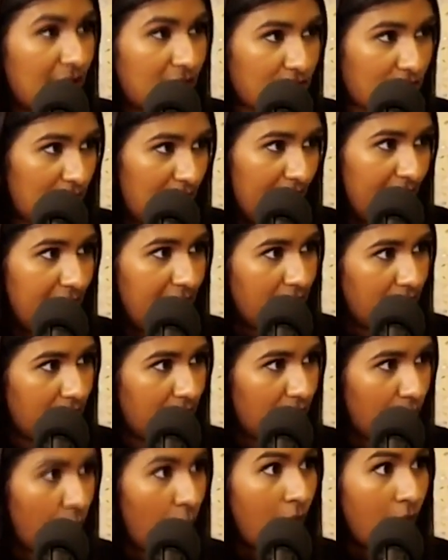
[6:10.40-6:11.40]
actually
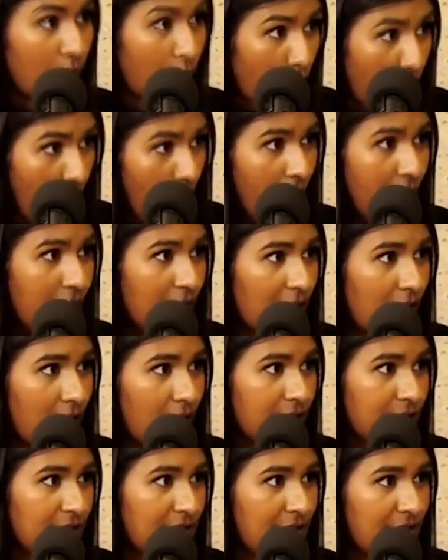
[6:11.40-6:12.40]
quite a while
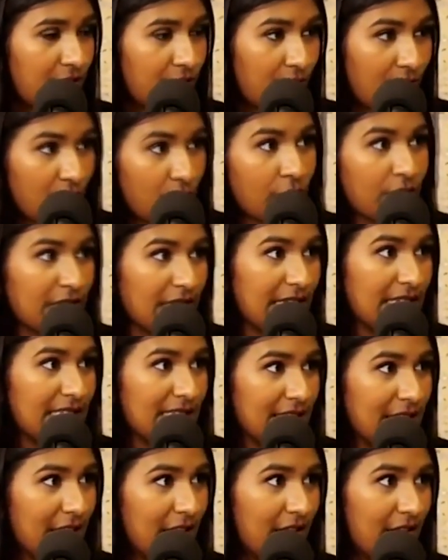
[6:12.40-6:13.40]
after the
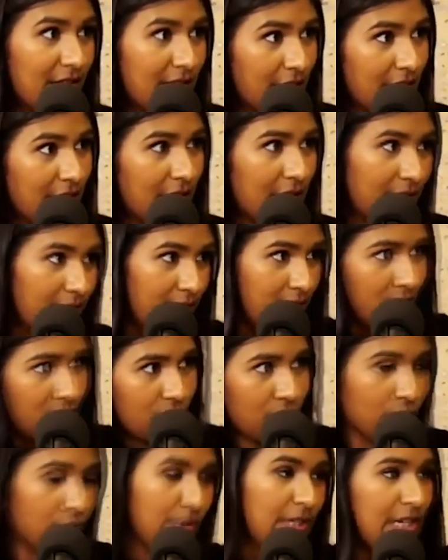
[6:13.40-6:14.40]
Reconquista, the
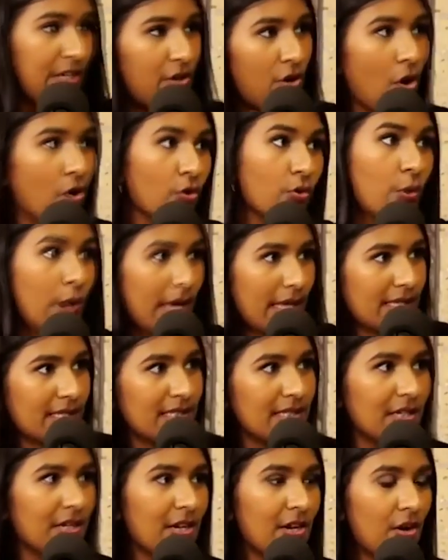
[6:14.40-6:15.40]

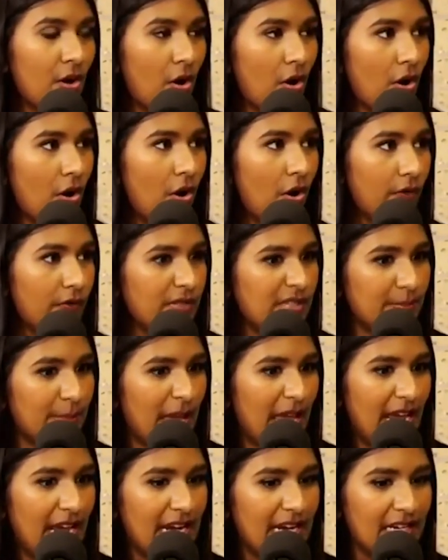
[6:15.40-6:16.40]
reconquest of
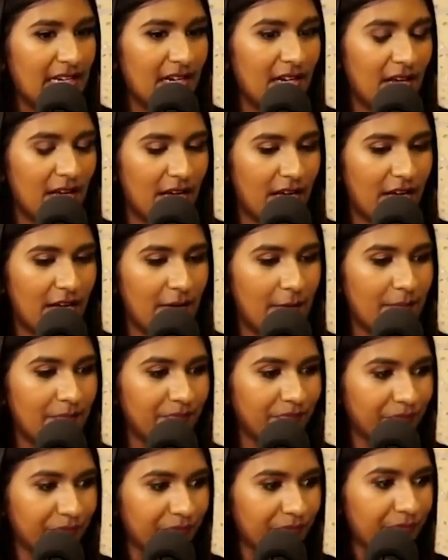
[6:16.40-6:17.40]
Spain
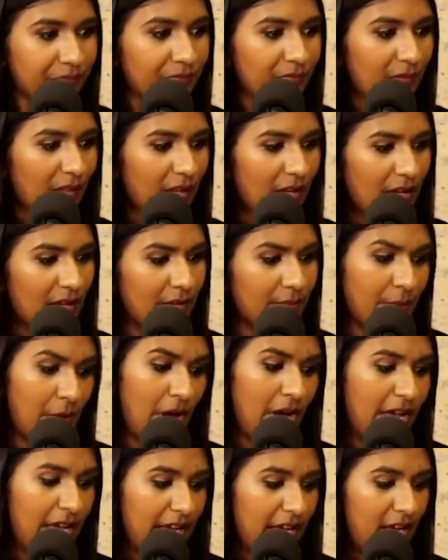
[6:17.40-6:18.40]
by
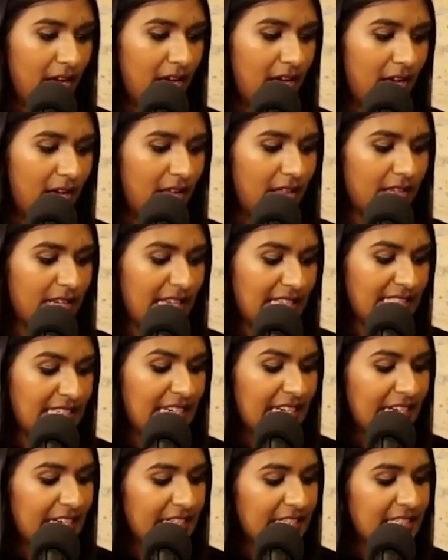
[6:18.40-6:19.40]
the
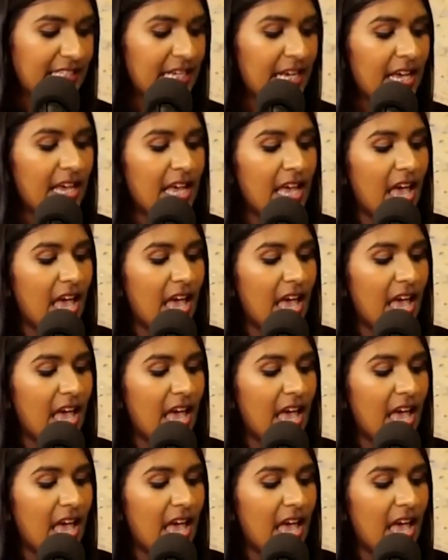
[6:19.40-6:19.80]
Castilians,